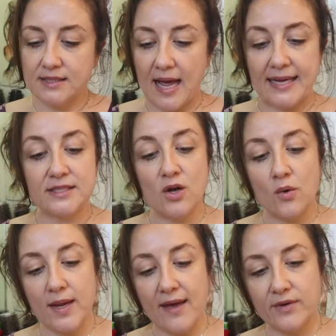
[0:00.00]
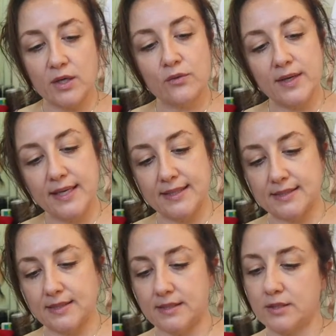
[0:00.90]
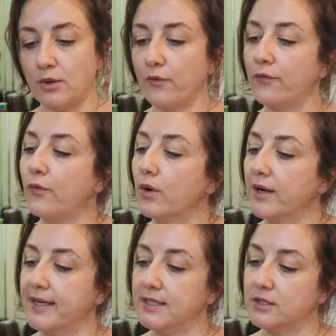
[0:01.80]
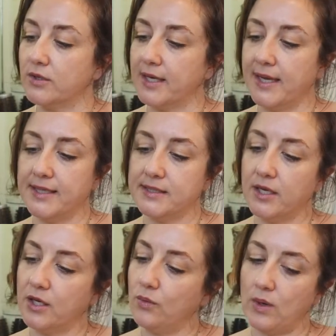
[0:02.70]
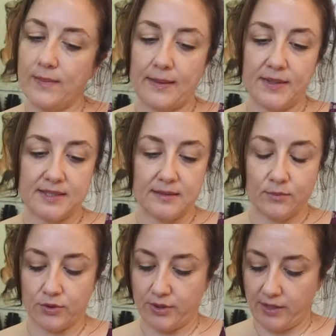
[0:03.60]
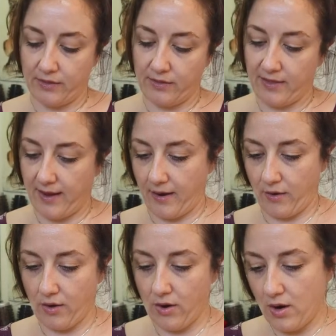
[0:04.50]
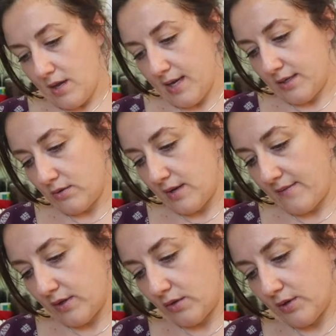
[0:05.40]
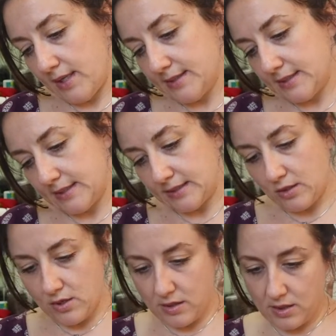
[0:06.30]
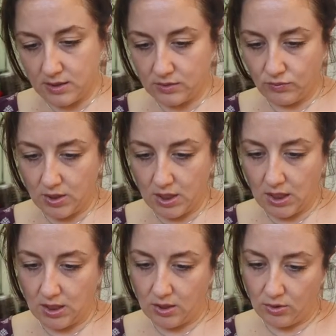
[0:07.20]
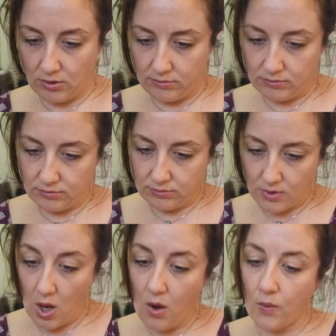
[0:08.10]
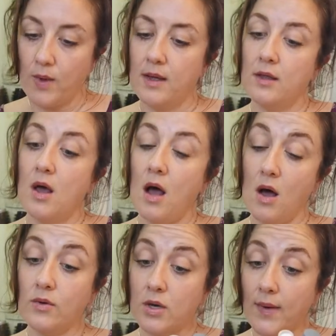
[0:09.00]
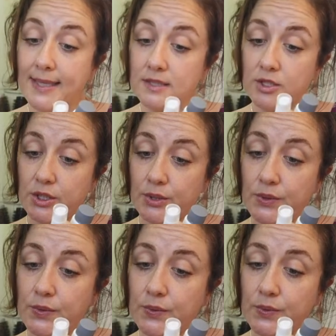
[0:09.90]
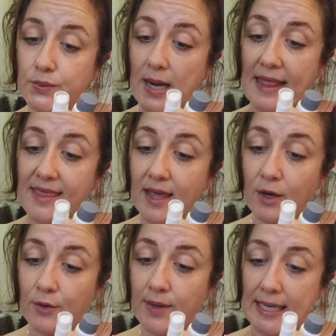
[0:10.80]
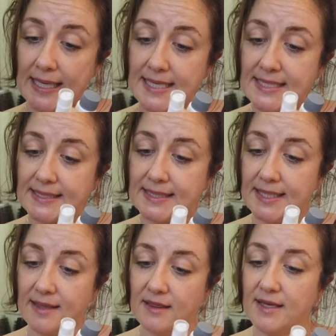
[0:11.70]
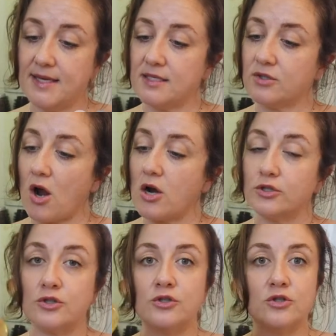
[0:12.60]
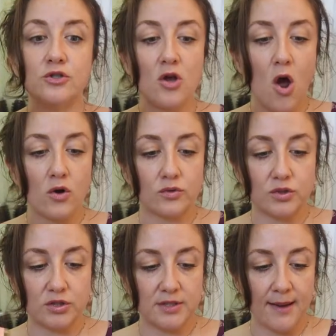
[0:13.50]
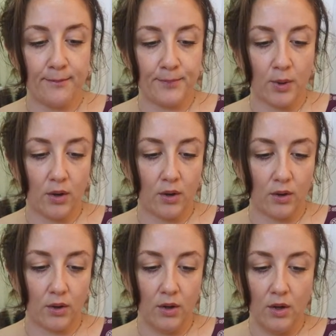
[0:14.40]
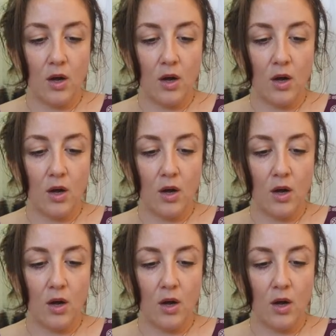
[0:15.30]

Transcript: I don't have an ingredients list though for it, so I can't tell you what might be similar in there. And I don't have an ingredients list on this one either. Oh, Oh, no, I do. And the ingredients in this are so simple.